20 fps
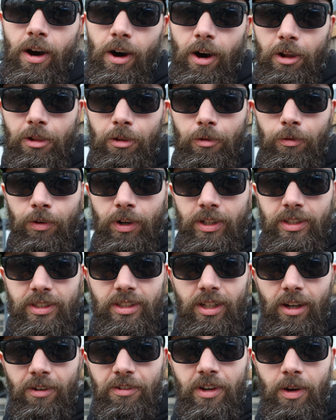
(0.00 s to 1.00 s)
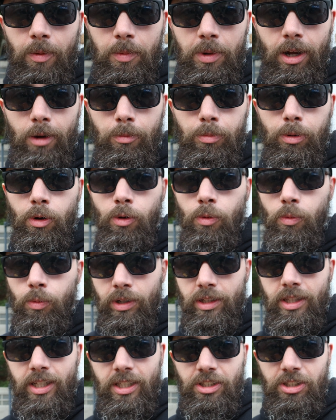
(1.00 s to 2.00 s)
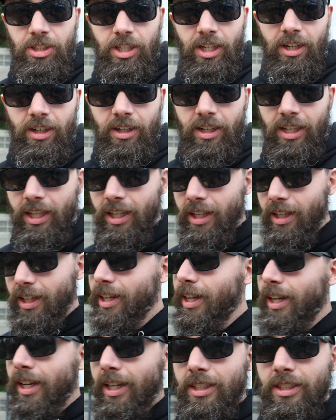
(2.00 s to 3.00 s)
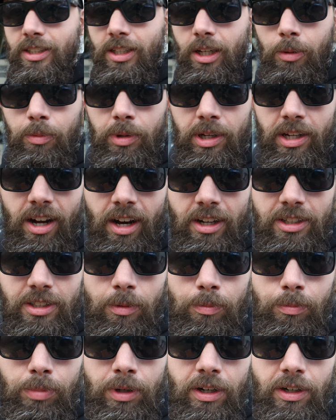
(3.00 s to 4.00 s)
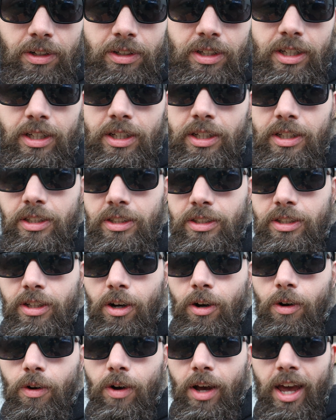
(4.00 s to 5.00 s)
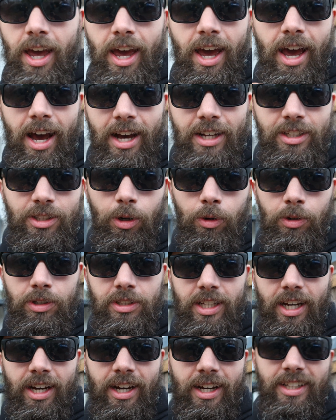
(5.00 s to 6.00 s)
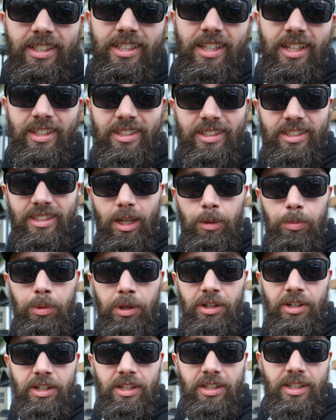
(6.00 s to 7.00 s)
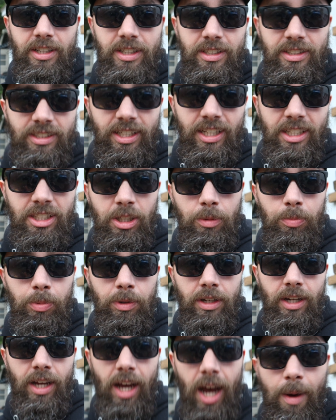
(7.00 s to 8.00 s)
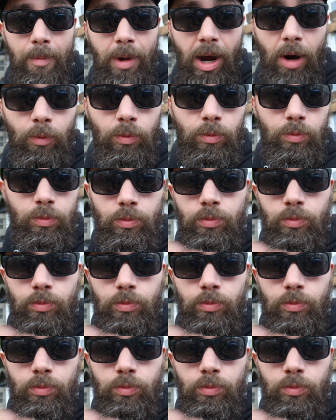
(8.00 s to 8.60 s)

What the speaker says: all the fun stuff coming up with this Cherokee. It's going to be an awesome build. So, as always, guys, stay bearded, stay Jeepin'. I'm out.